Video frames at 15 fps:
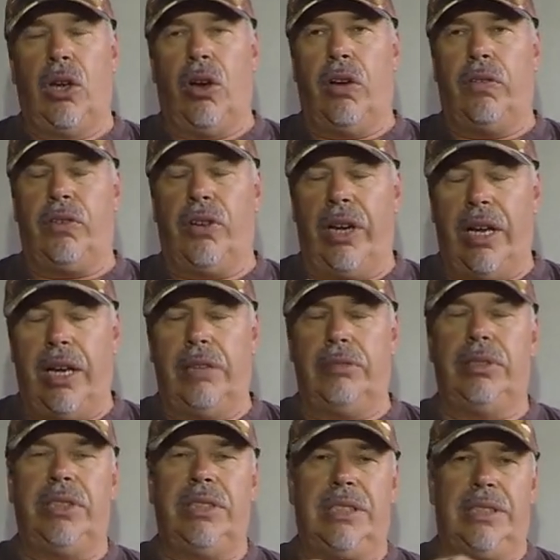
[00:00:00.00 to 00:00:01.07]
I've got
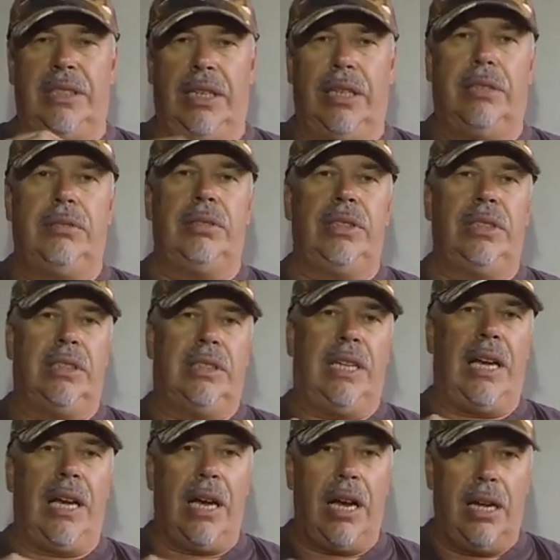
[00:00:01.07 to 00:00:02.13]
hundreds and hundreds and
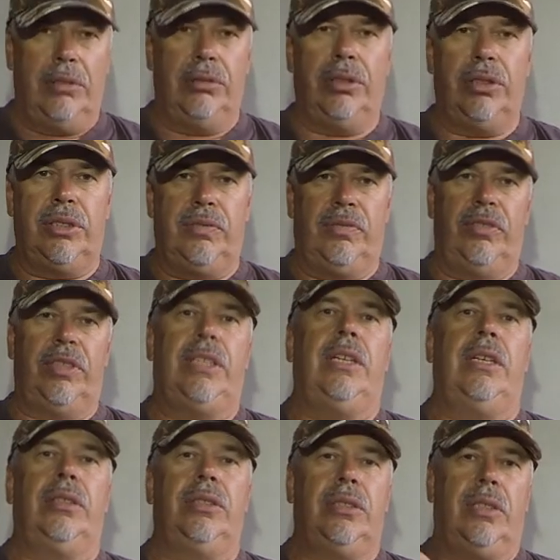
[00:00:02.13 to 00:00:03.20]
hundreds of
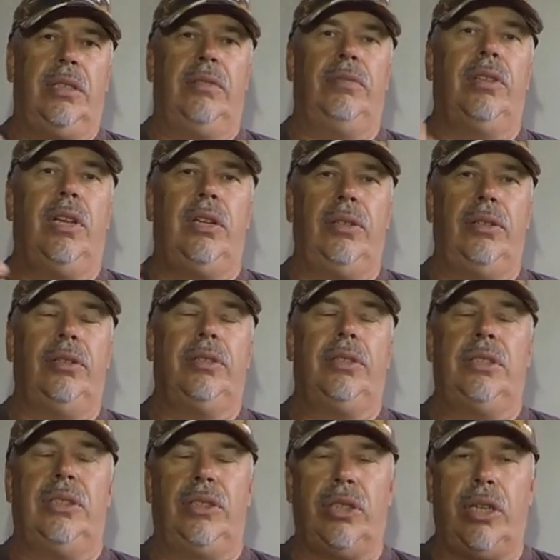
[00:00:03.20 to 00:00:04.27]
videos that I've loaded
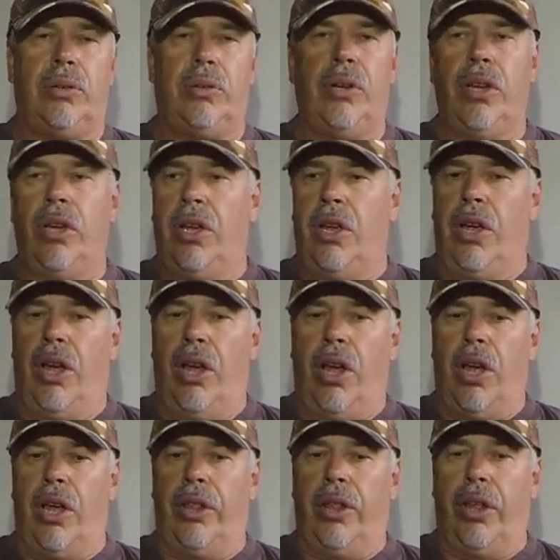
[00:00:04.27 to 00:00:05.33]
onto the channel.
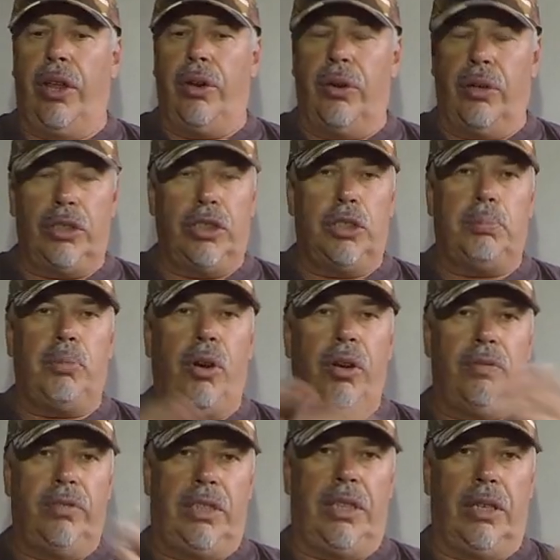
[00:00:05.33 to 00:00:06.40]
Not just my
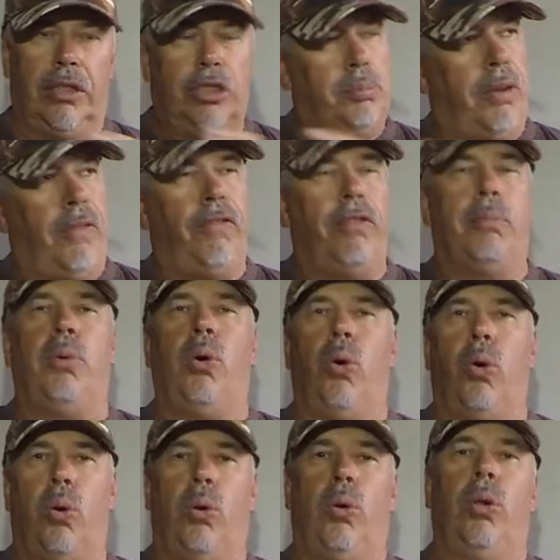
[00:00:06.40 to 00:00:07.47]
videos, but from
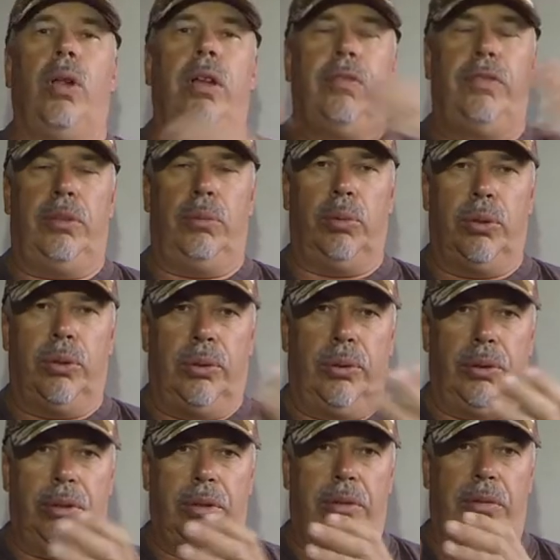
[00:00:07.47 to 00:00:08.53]
all over the world,
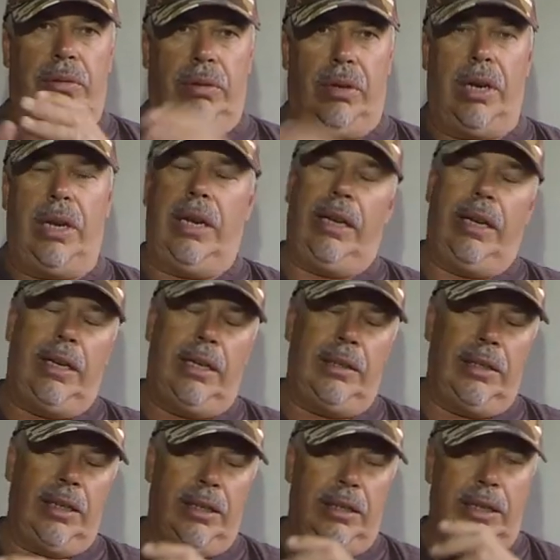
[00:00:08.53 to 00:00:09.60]
right? And
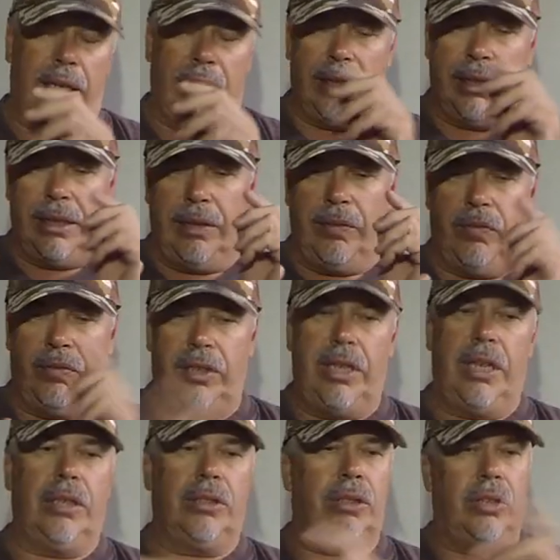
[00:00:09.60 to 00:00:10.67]
and and they're
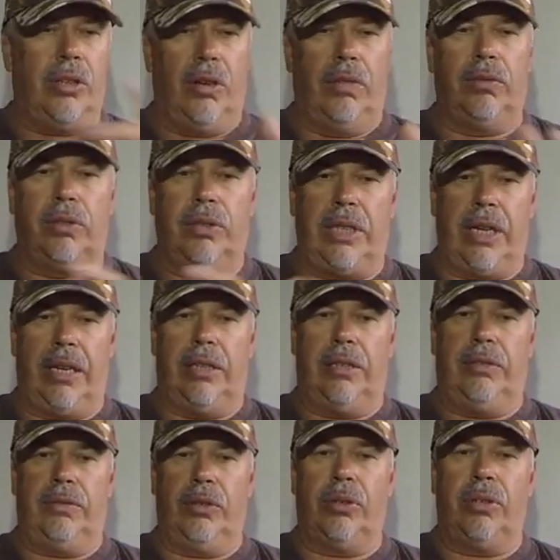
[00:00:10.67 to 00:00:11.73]
videos that I've looked at and
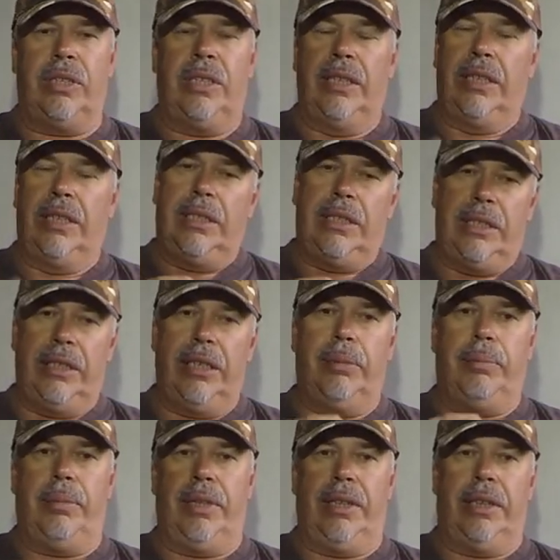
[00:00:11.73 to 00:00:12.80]
I've gone,
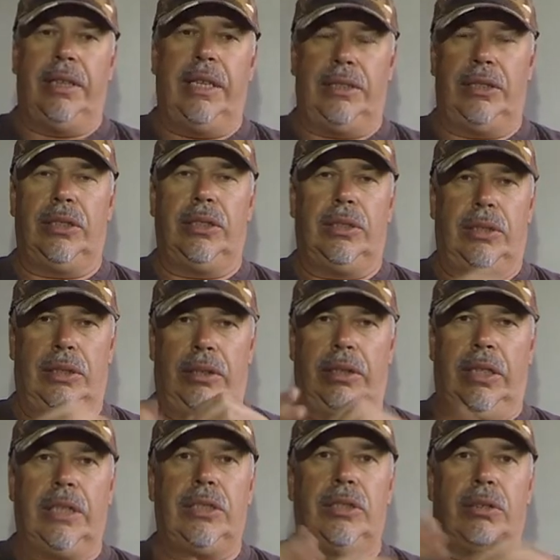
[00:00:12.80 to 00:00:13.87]
yep, that's a
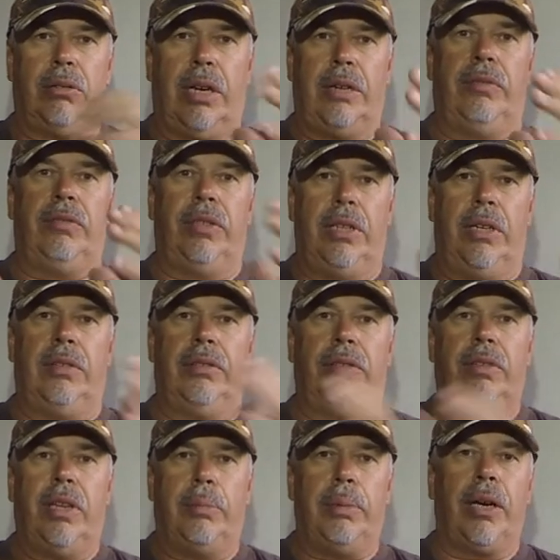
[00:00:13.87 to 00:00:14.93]
that's a great video
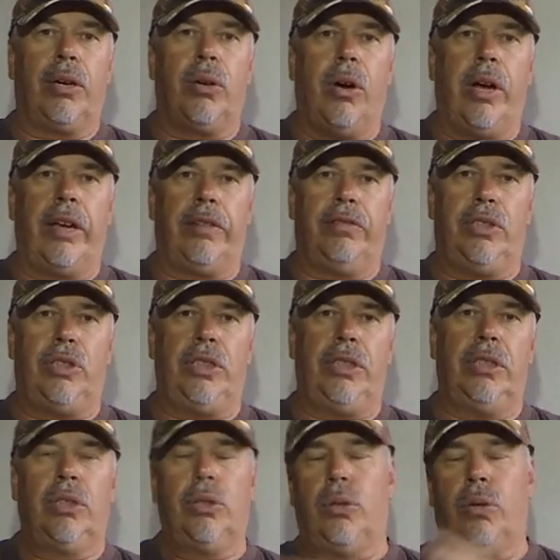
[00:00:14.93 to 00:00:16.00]
about kayak fishing,
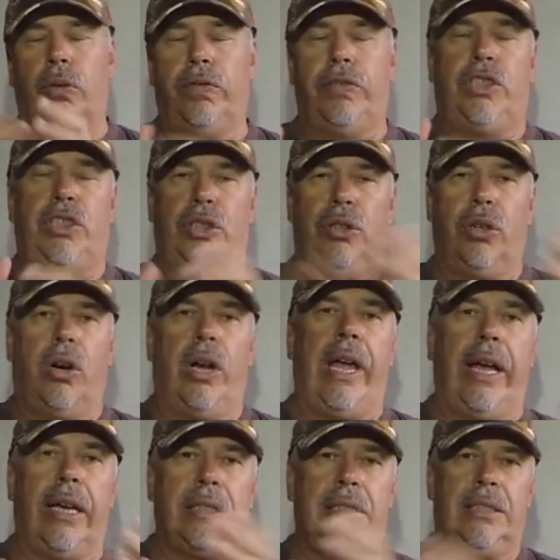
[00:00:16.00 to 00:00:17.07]
or fishing
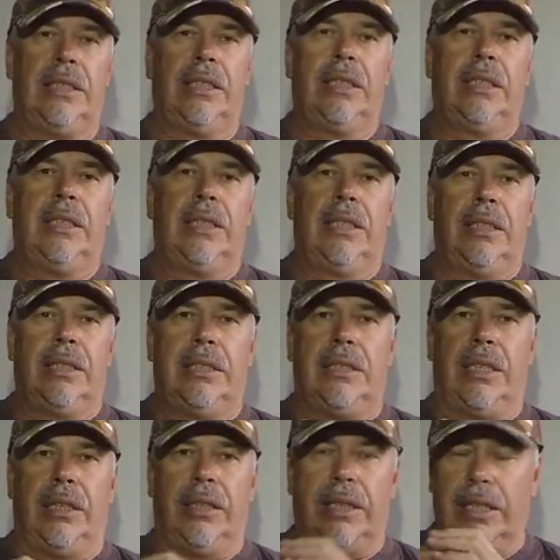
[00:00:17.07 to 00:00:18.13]
kayaks.
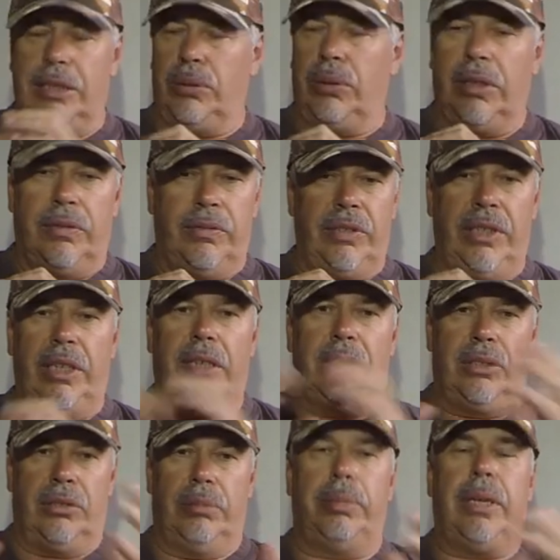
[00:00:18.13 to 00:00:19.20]
So that's what the
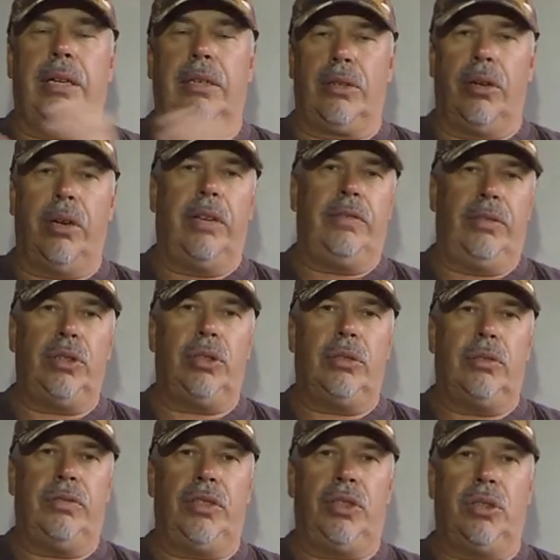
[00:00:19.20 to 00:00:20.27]
videos are about, kayak fishing or
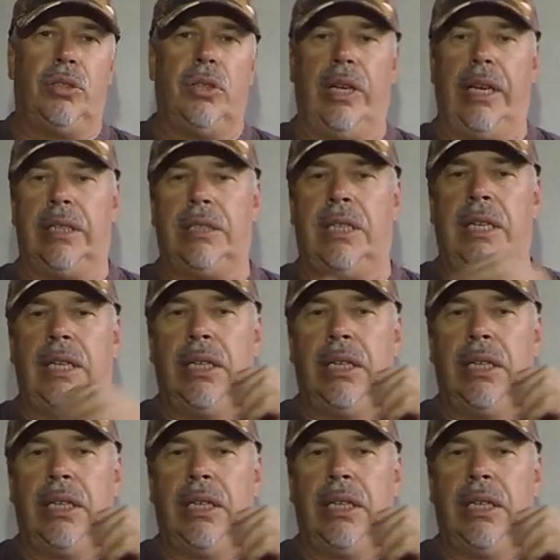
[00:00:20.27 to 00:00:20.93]
fishing kayaks.